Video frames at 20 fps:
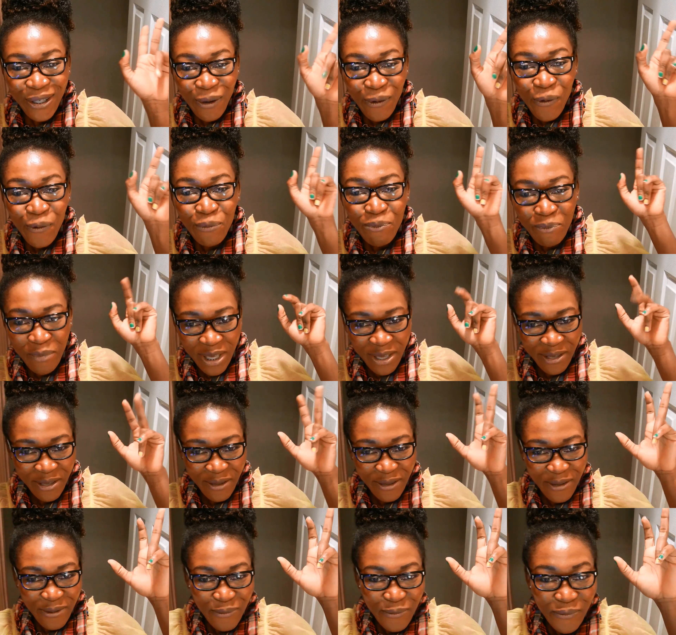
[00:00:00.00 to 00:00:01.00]
told
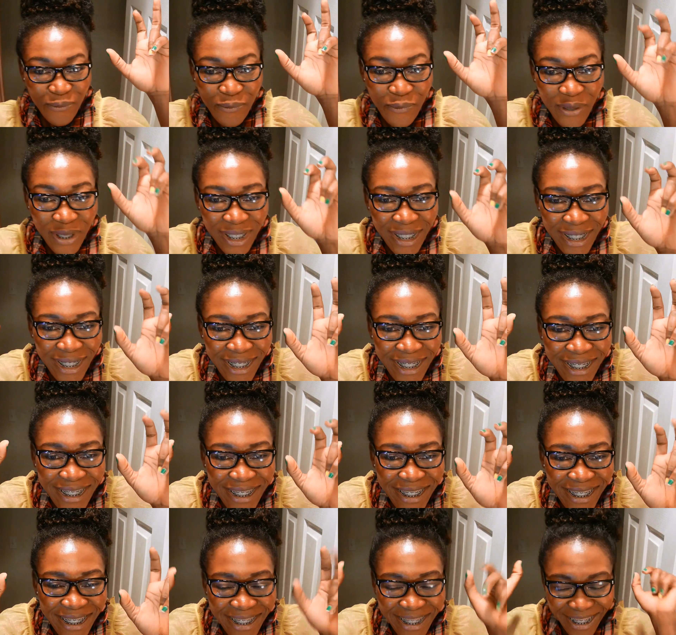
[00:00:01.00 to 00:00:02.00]
me
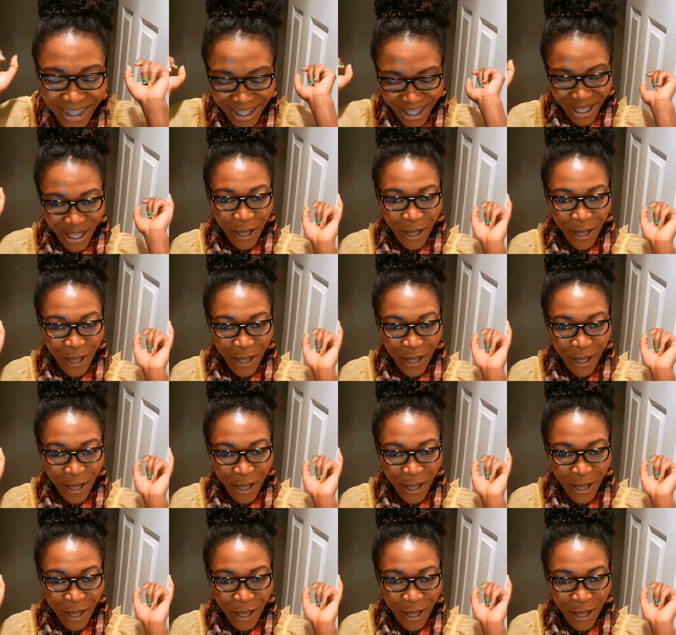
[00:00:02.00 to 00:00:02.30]
was,